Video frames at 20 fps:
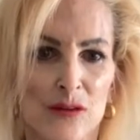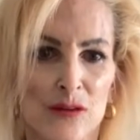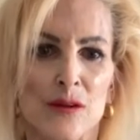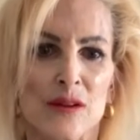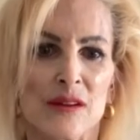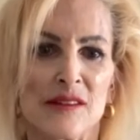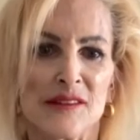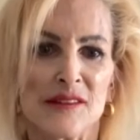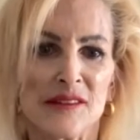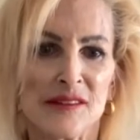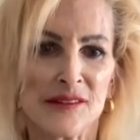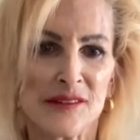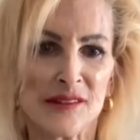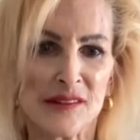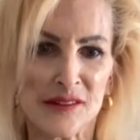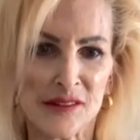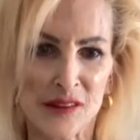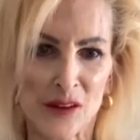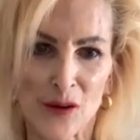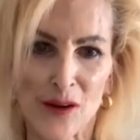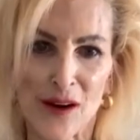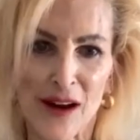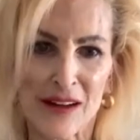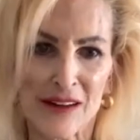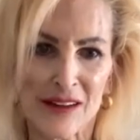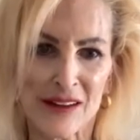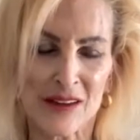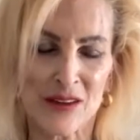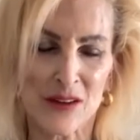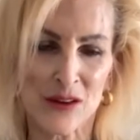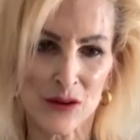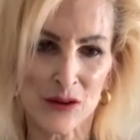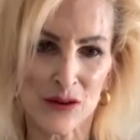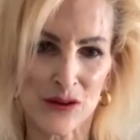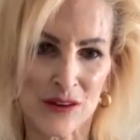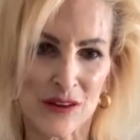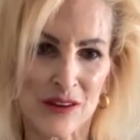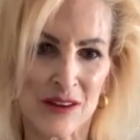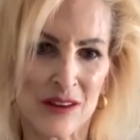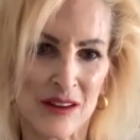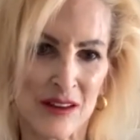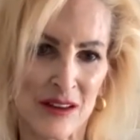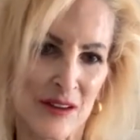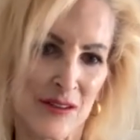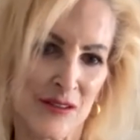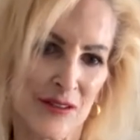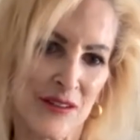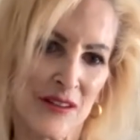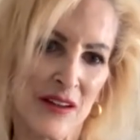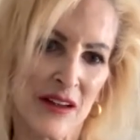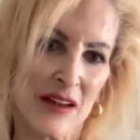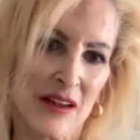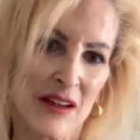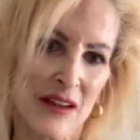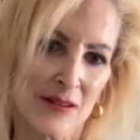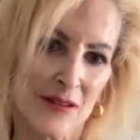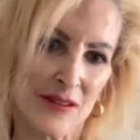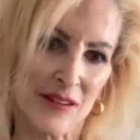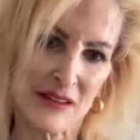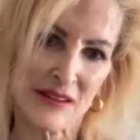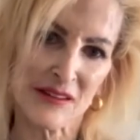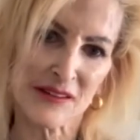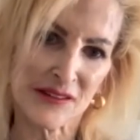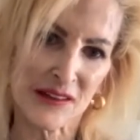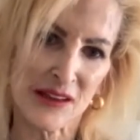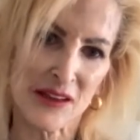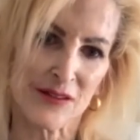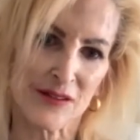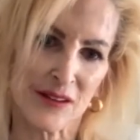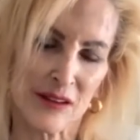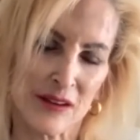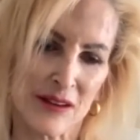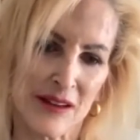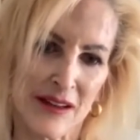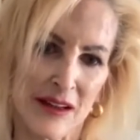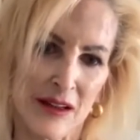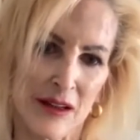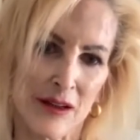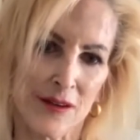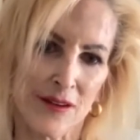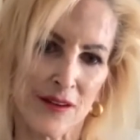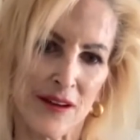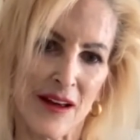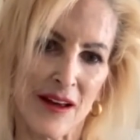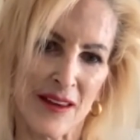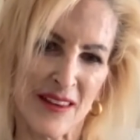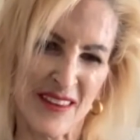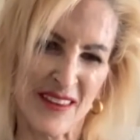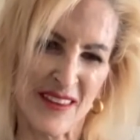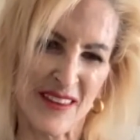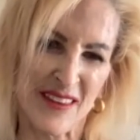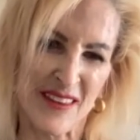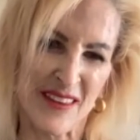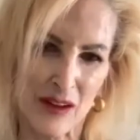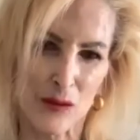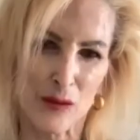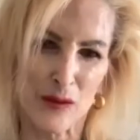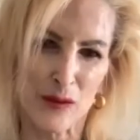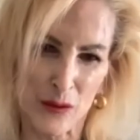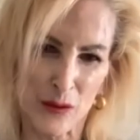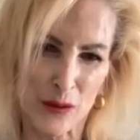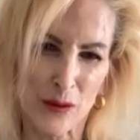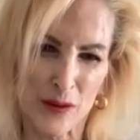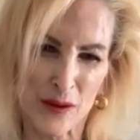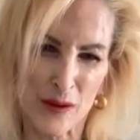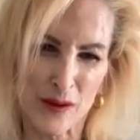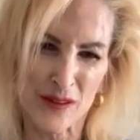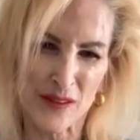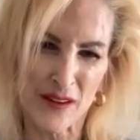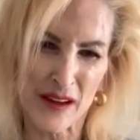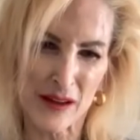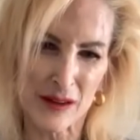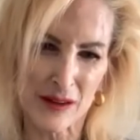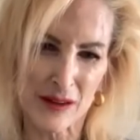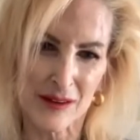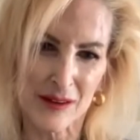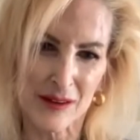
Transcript: of course, is the Socratic notion of philosophical health. I think. Would you agree with that?